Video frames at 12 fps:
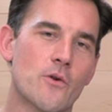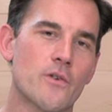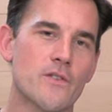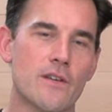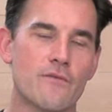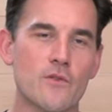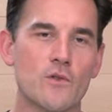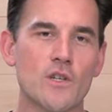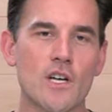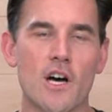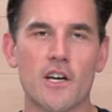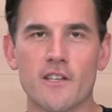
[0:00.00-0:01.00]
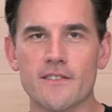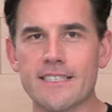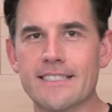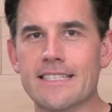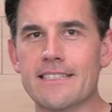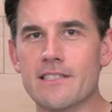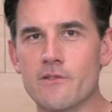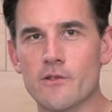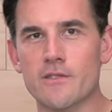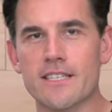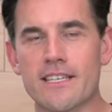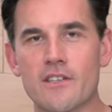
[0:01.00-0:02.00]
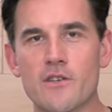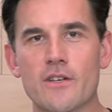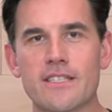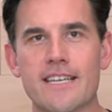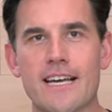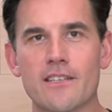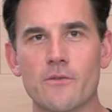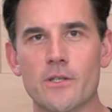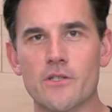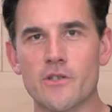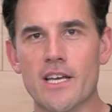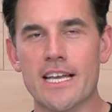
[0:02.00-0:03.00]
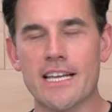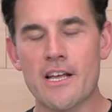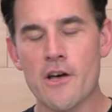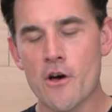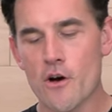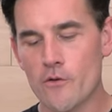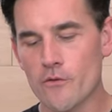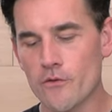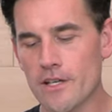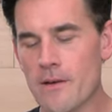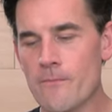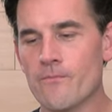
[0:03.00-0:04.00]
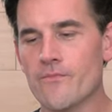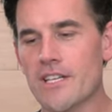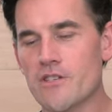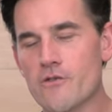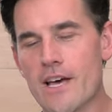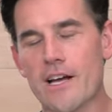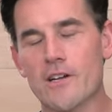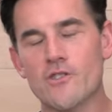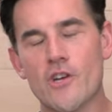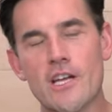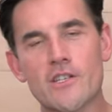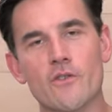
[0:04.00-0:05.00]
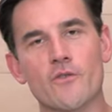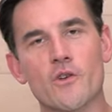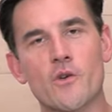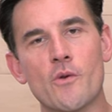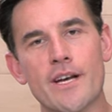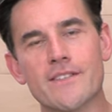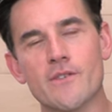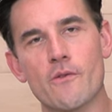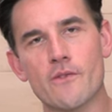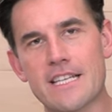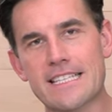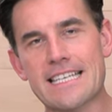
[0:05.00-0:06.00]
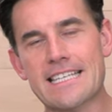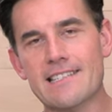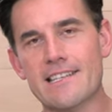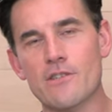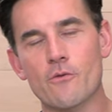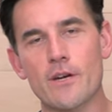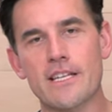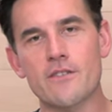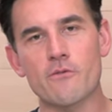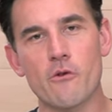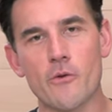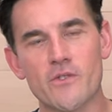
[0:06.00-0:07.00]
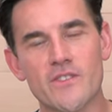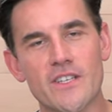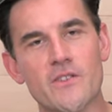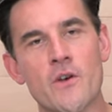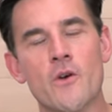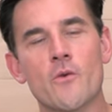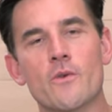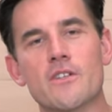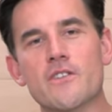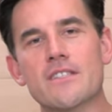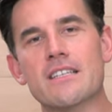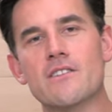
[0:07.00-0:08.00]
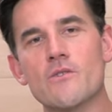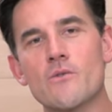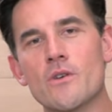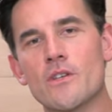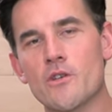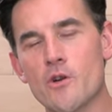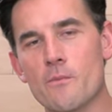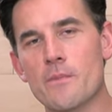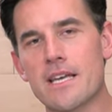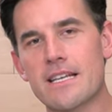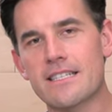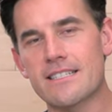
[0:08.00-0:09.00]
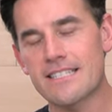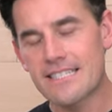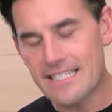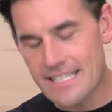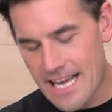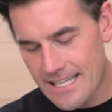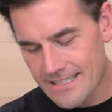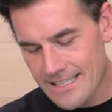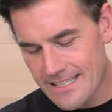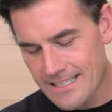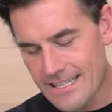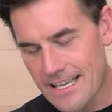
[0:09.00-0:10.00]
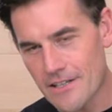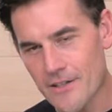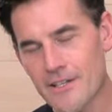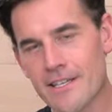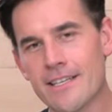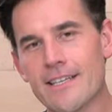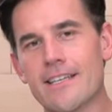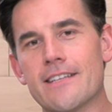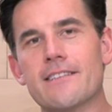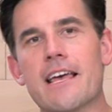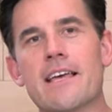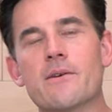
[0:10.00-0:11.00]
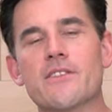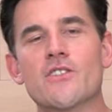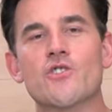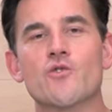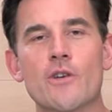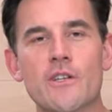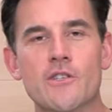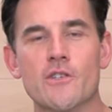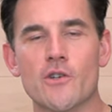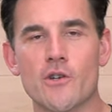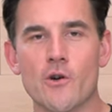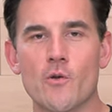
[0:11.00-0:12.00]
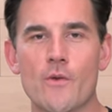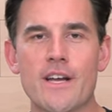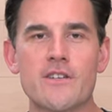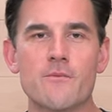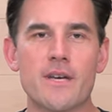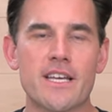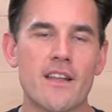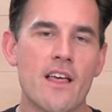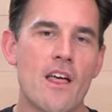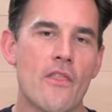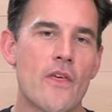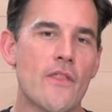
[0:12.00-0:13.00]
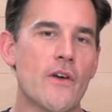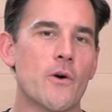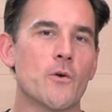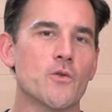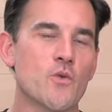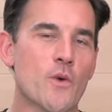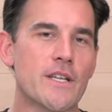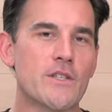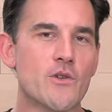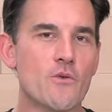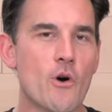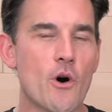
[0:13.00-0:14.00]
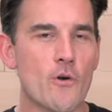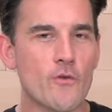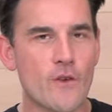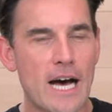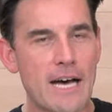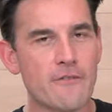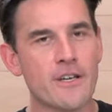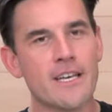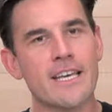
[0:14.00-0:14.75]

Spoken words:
course, if you look on our listings, it will tell you exactly what you're getting. Hopefully they do that changeover quick, so everything's EC2206, which is the new European testing standard. It's a stricter regimen than the old 2205